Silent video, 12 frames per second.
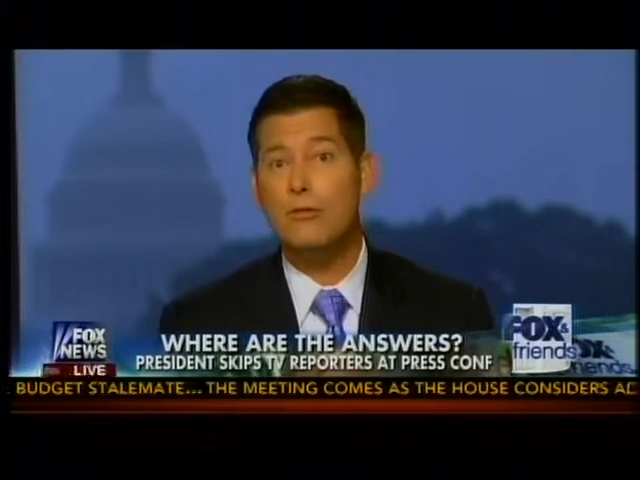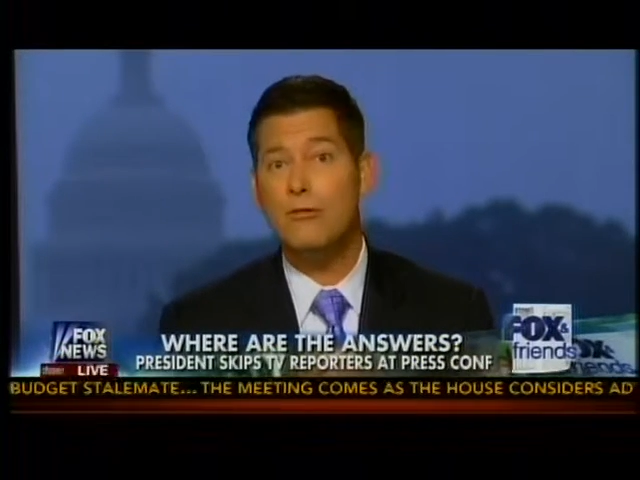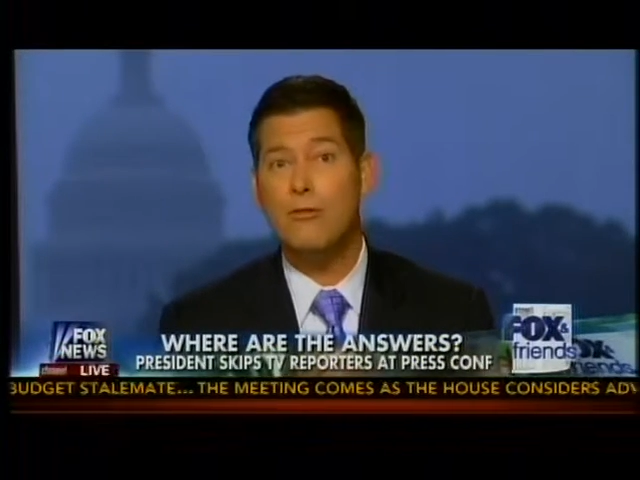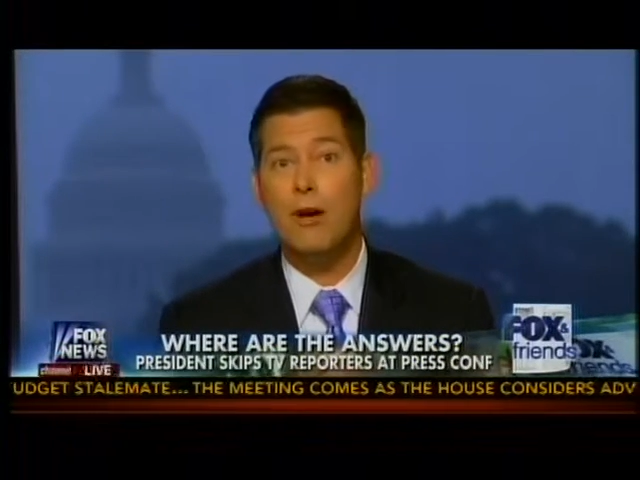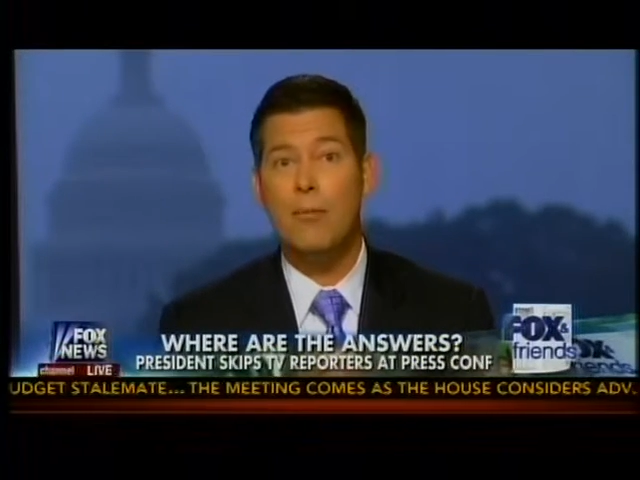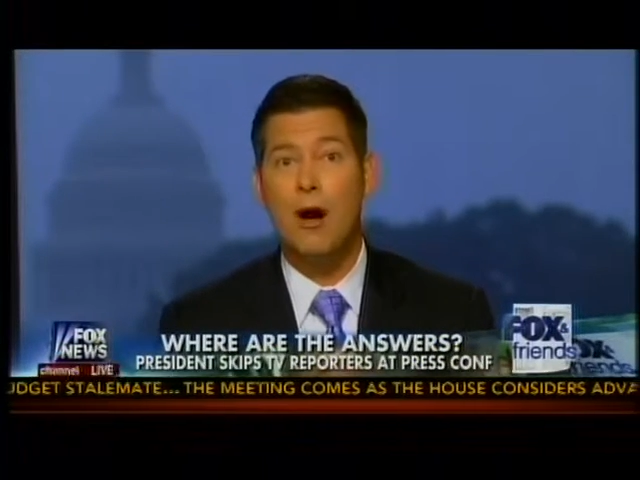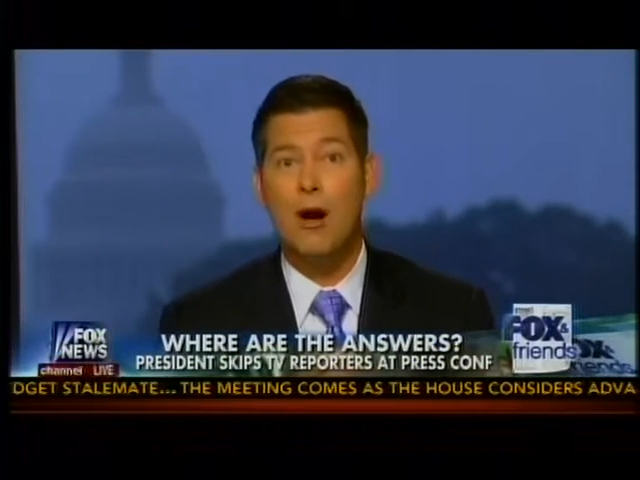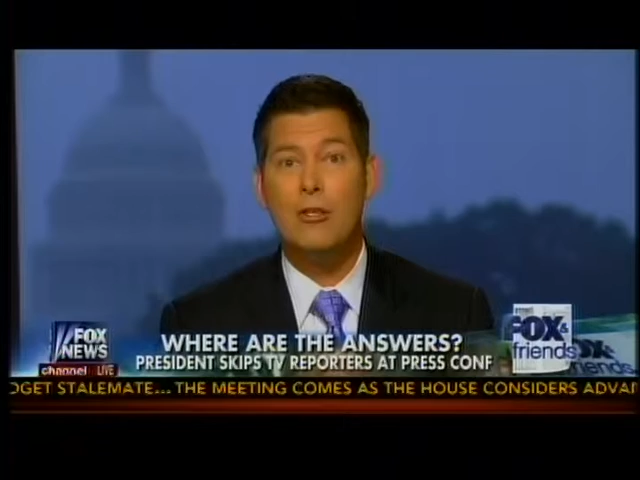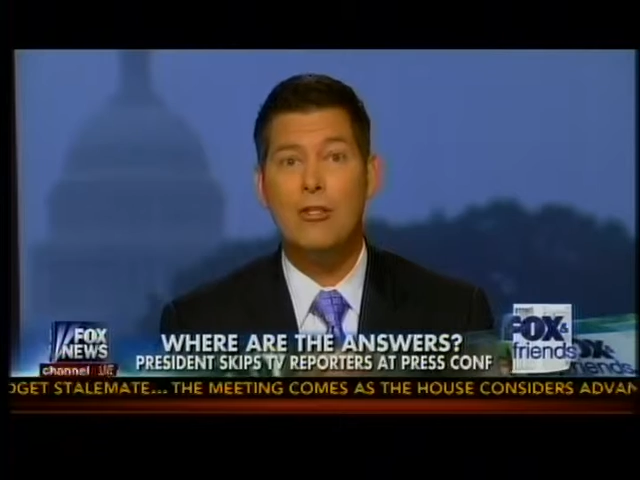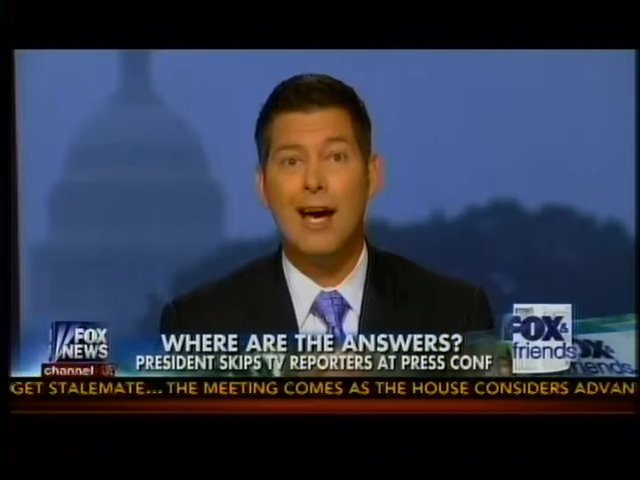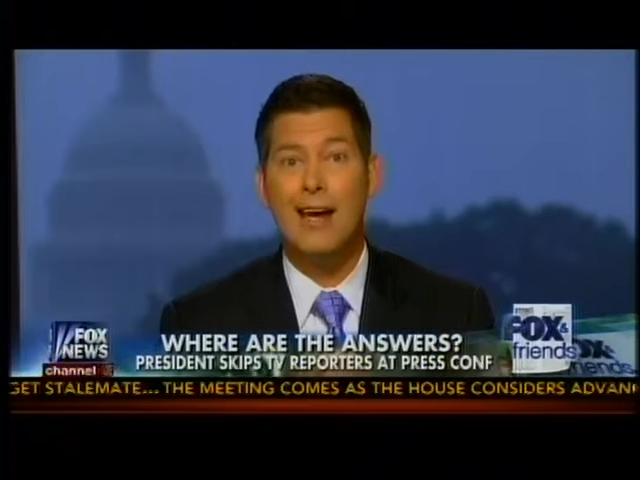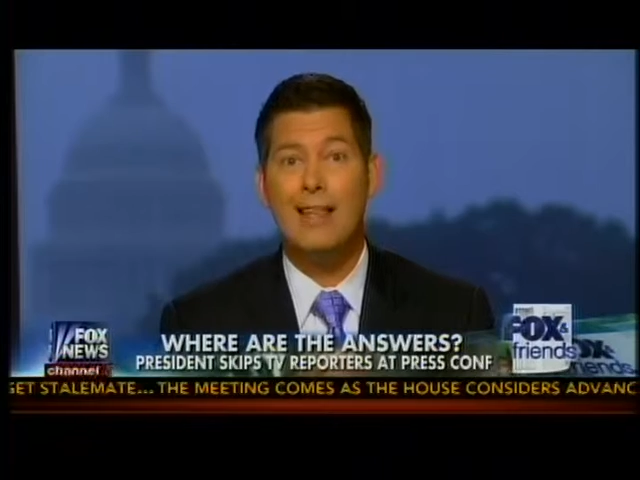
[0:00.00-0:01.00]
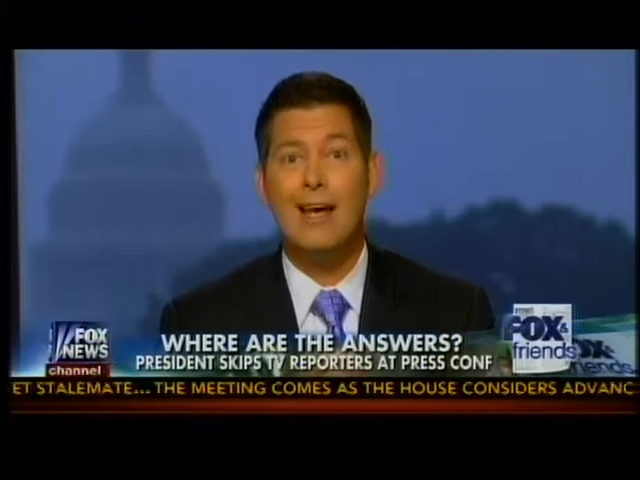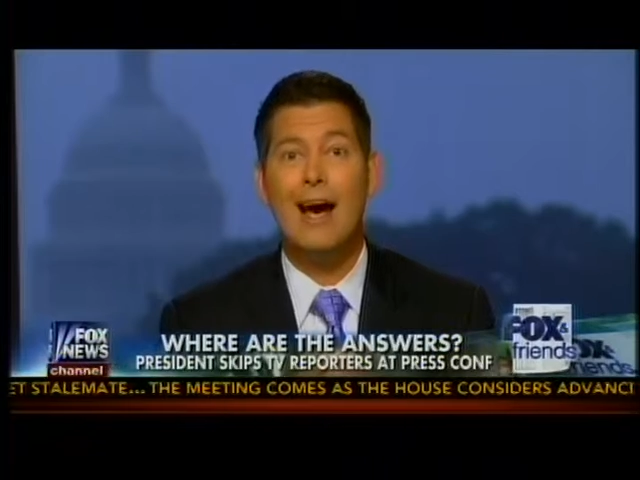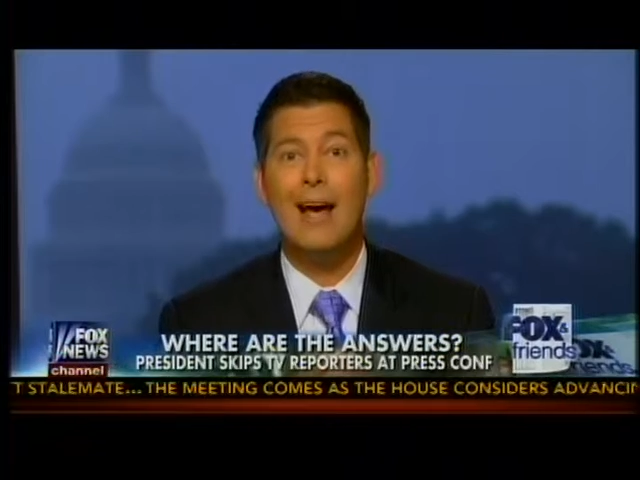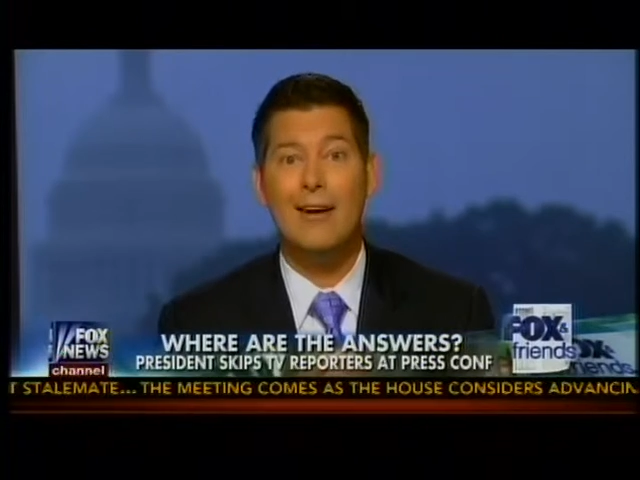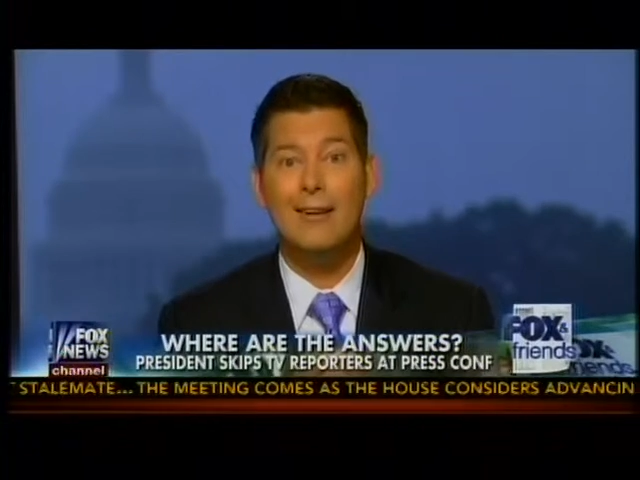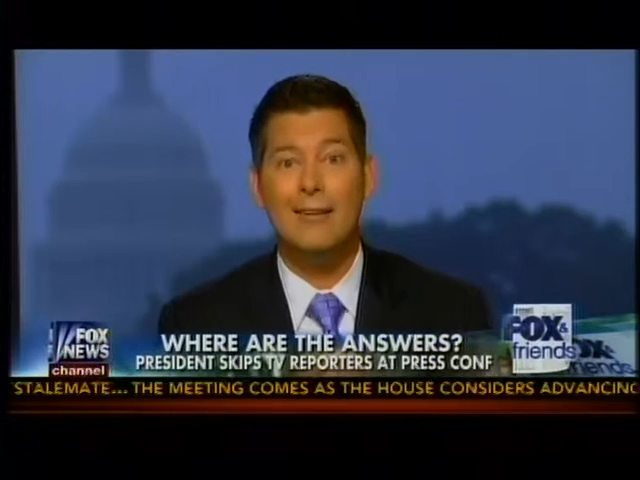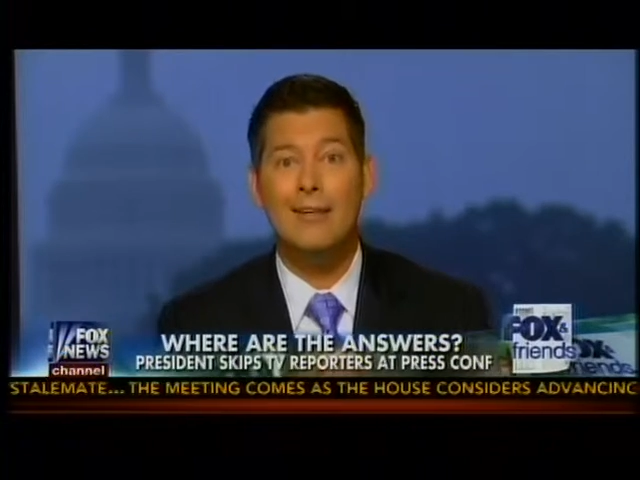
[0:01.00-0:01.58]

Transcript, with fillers: from our side of the aisle